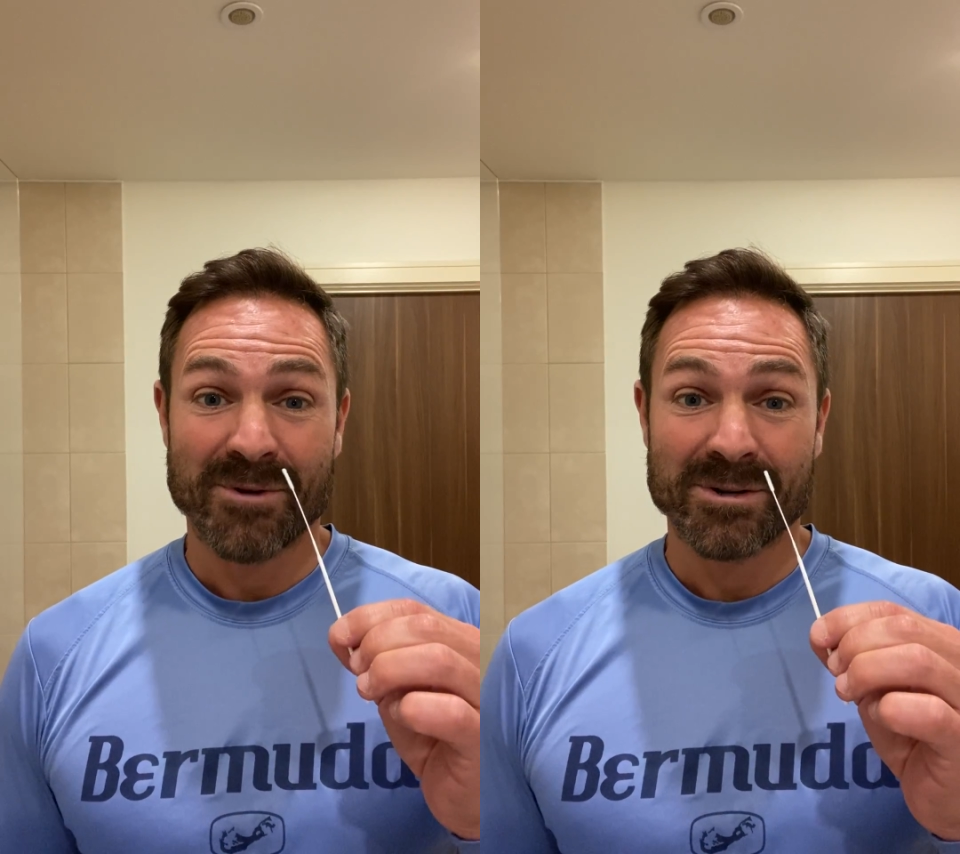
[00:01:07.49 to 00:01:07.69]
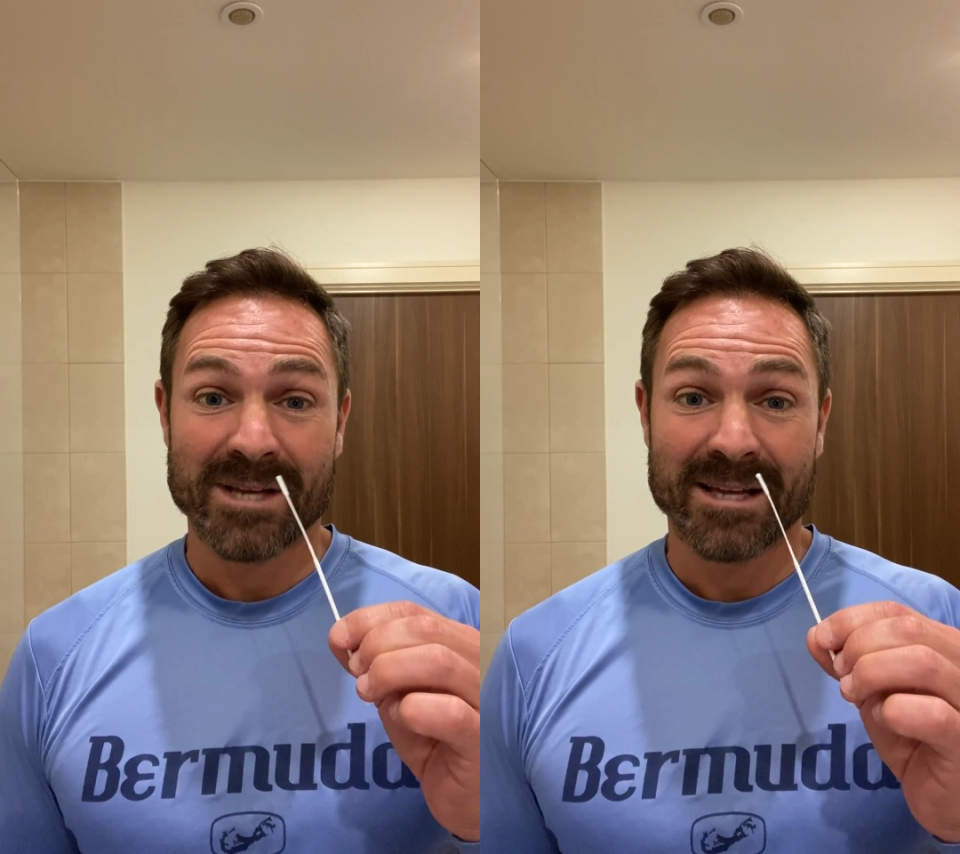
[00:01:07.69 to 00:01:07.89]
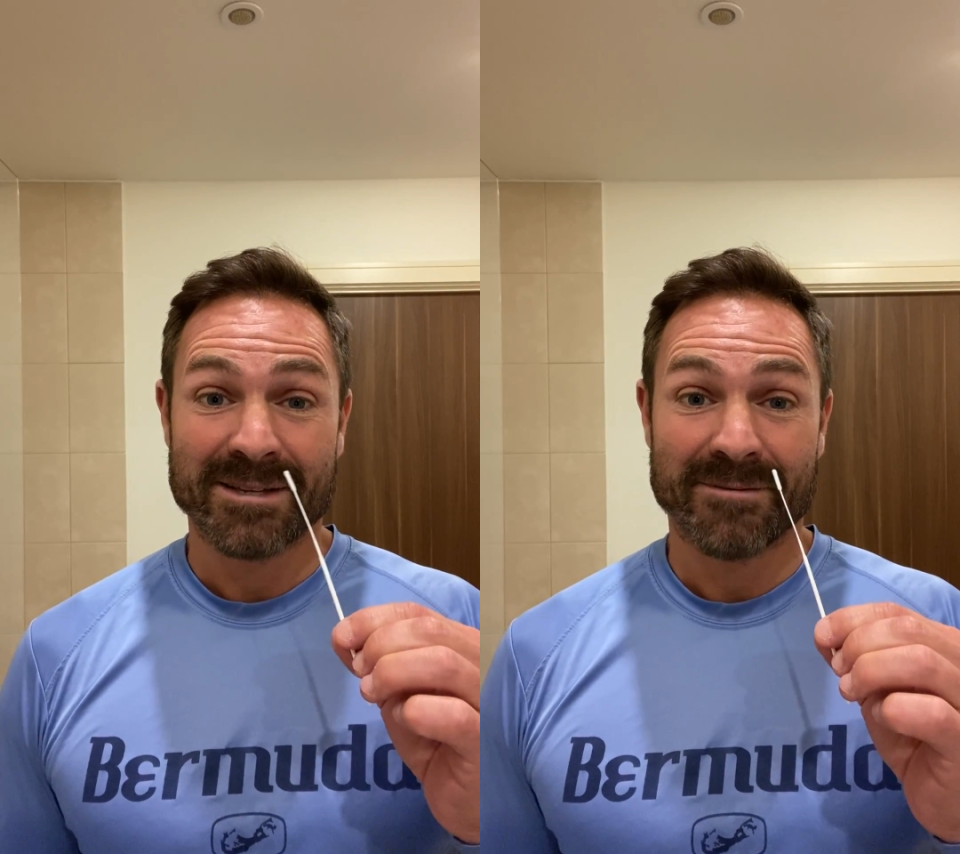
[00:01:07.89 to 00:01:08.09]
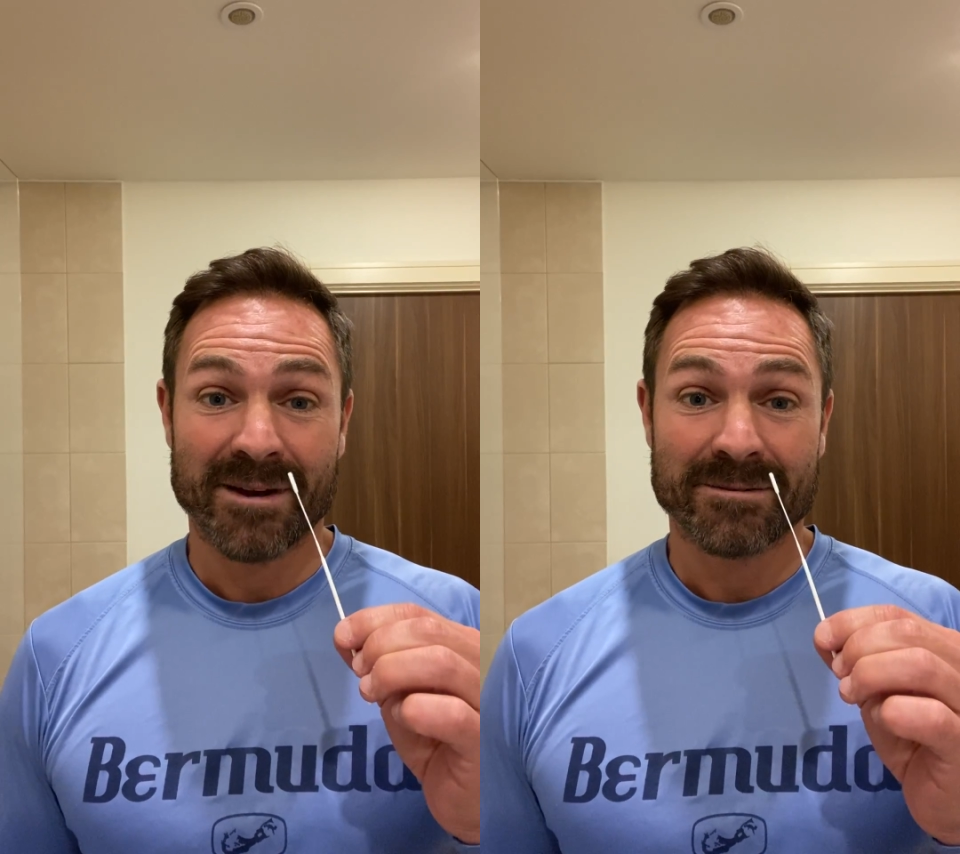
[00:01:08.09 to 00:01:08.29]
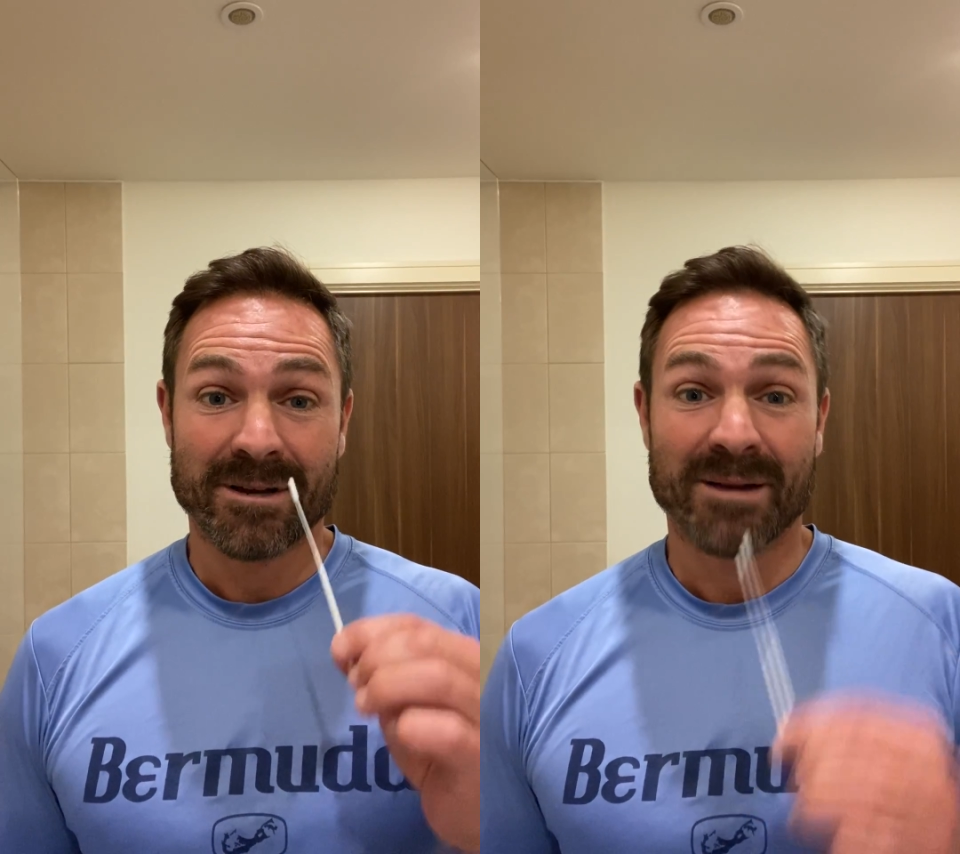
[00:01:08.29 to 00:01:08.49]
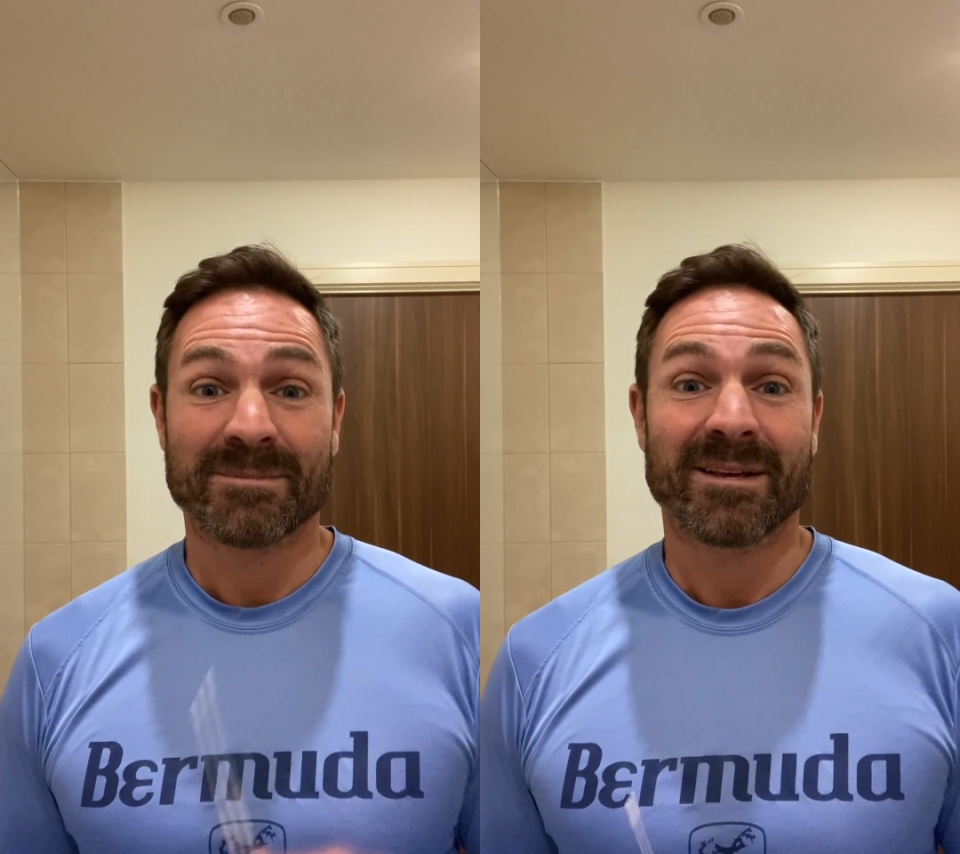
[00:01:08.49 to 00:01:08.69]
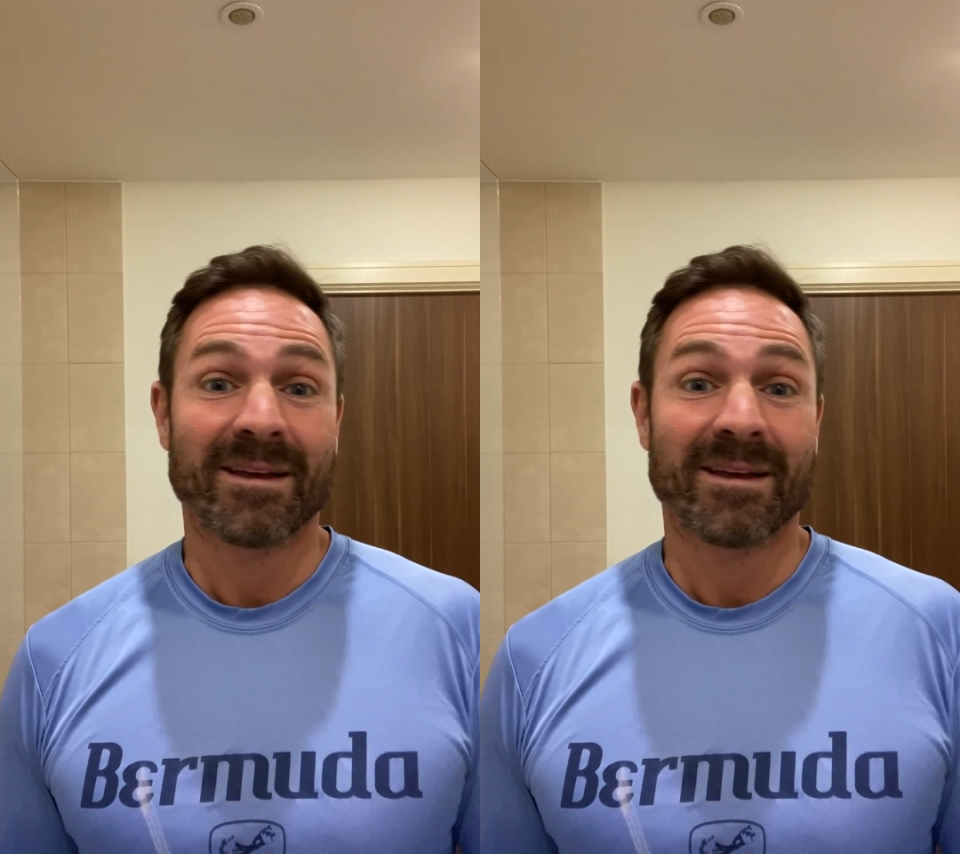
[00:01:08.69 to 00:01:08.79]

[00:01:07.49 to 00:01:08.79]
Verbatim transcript: rotate it five times,